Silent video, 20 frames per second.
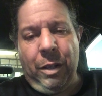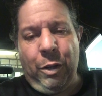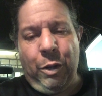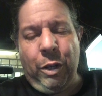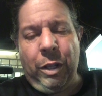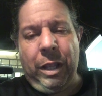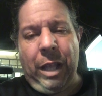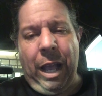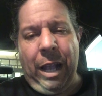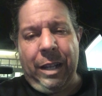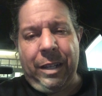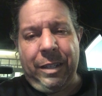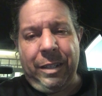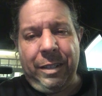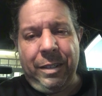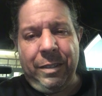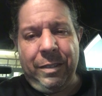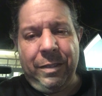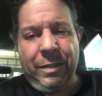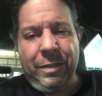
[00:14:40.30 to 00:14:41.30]
Good luck.
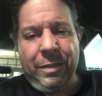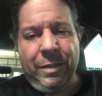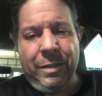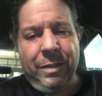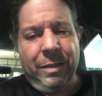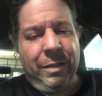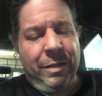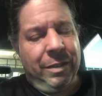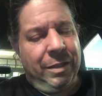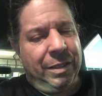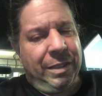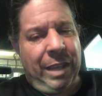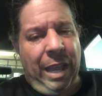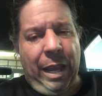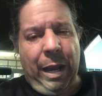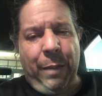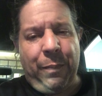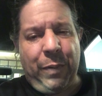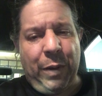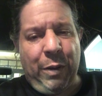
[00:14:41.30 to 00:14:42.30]

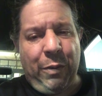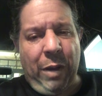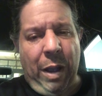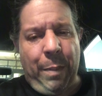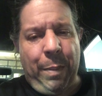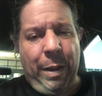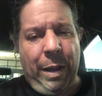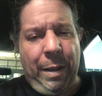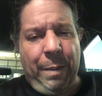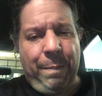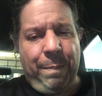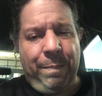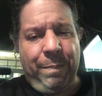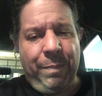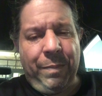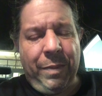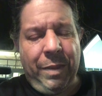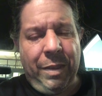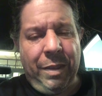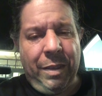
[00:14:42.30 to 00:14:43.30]
Sign up for Grubhub
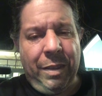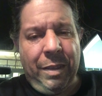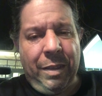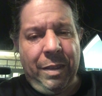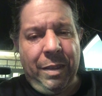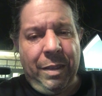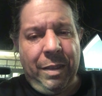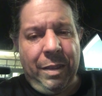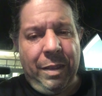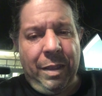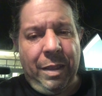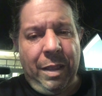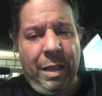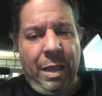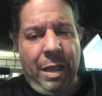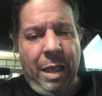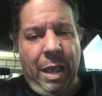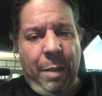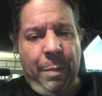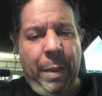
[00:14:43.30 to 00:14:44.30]

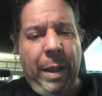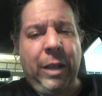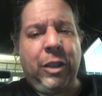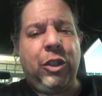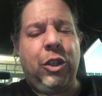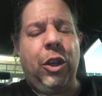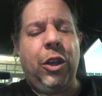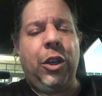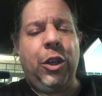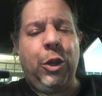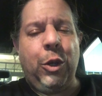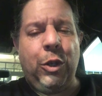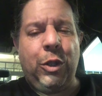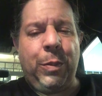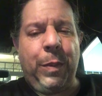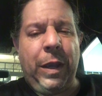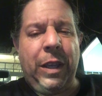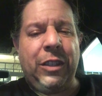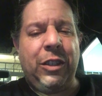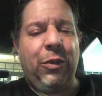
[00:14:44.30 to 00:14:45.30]
and make sure you use
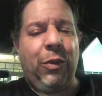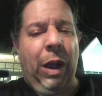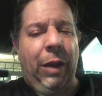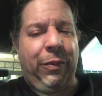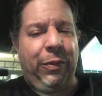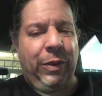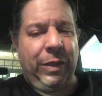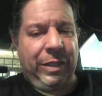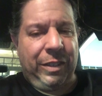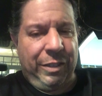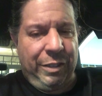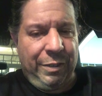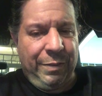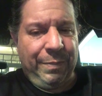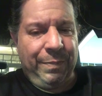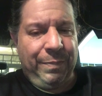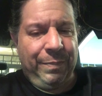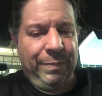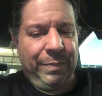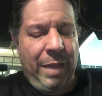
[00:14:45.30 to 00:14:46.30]
me as a reference.
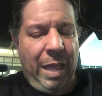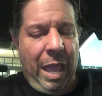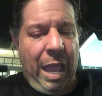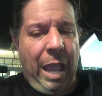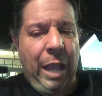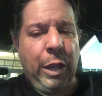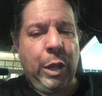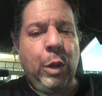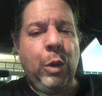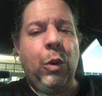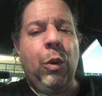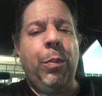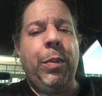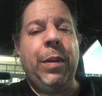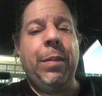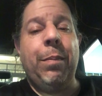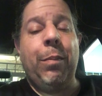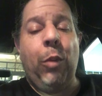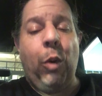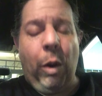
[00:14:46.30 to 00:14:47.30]
And you will
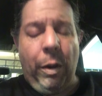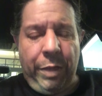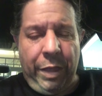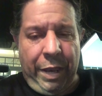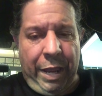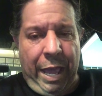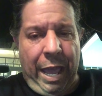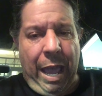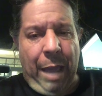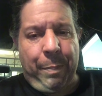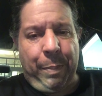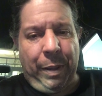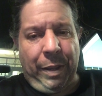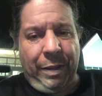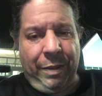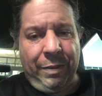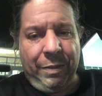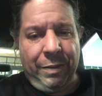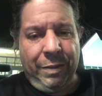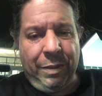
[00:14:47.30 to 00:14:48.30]
be more than
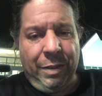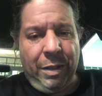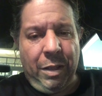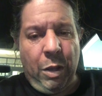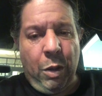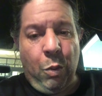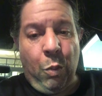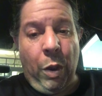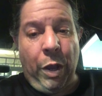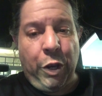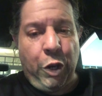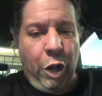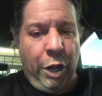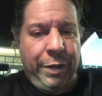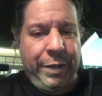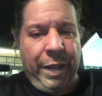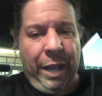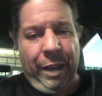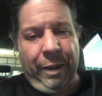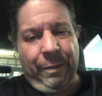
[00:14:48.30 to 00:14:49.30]
happy when you're
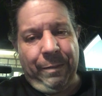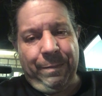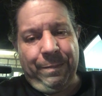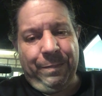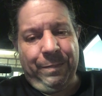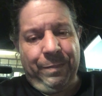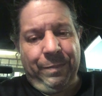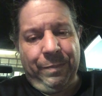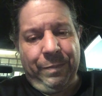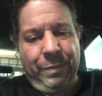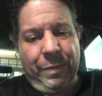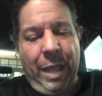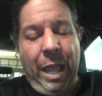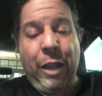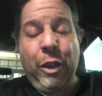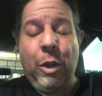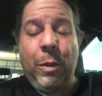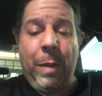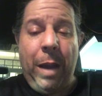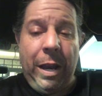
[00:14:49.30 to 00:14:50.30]
done.
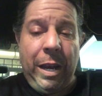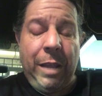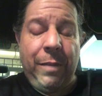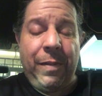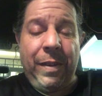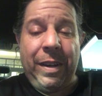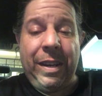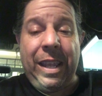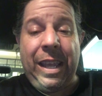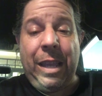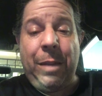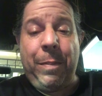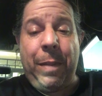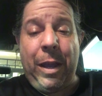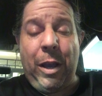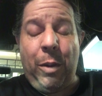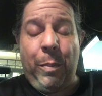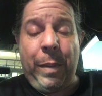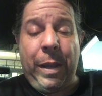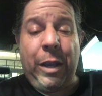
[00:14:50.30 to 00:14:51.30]
And you might even
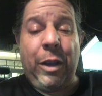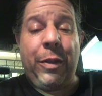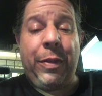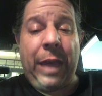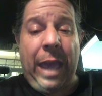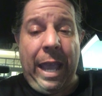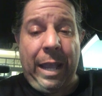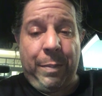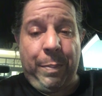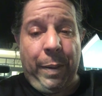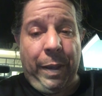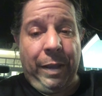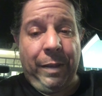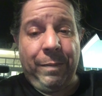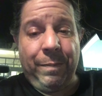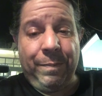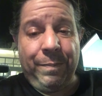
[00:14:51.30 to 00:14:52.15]
email me or thank me.